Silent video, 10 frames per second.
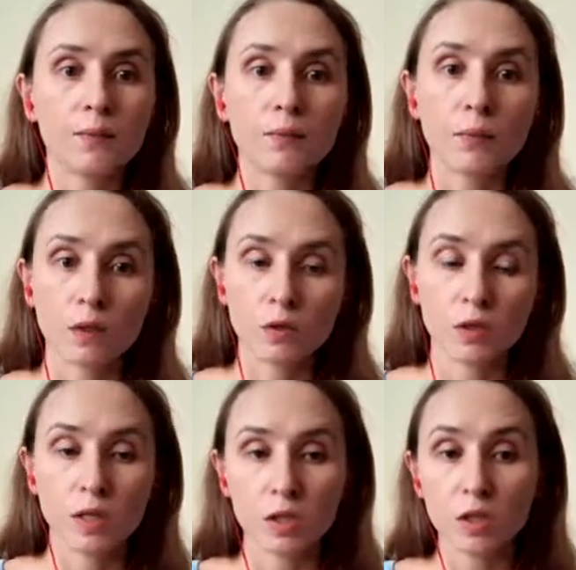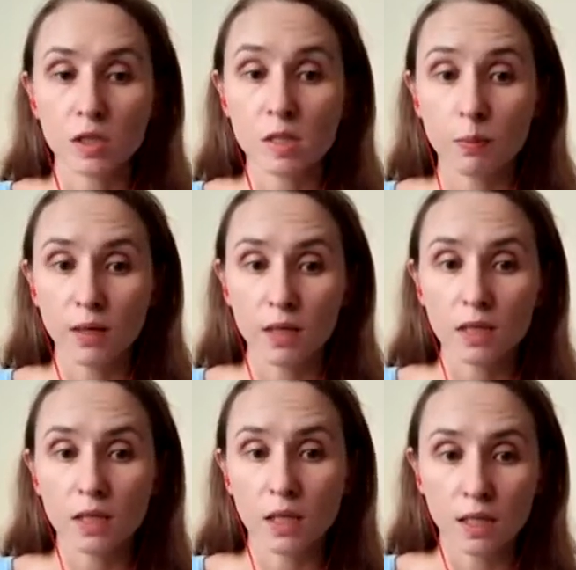punctuation,
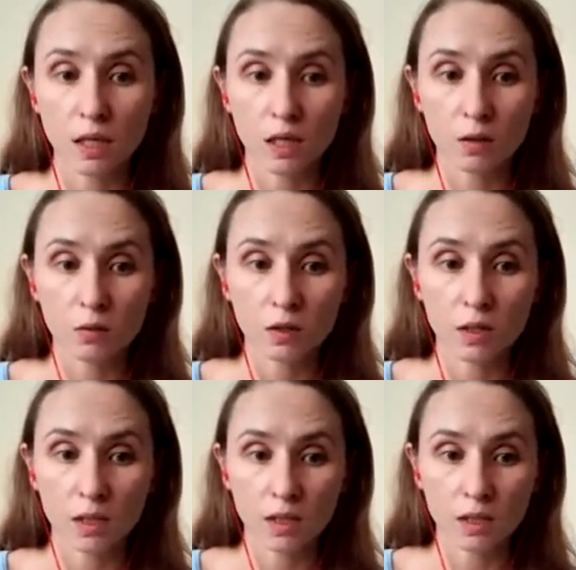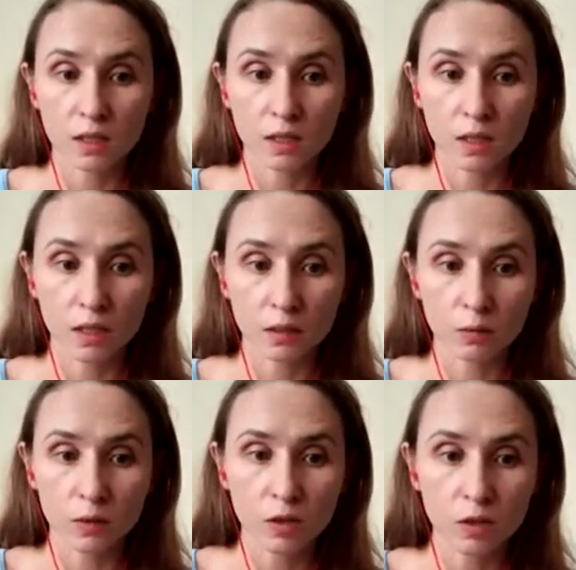spelling, layout, and
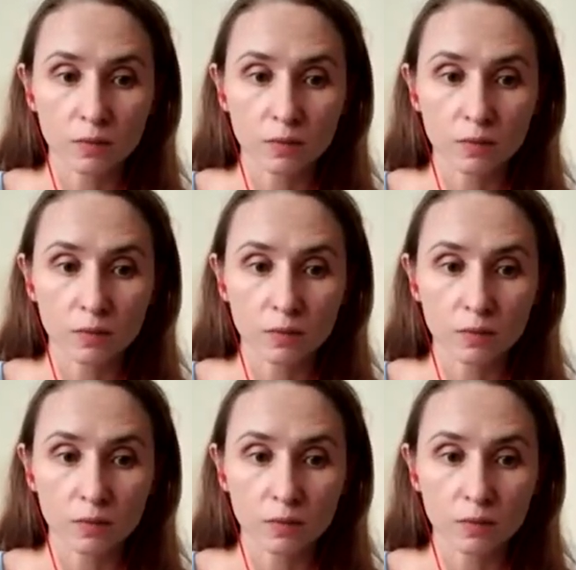language.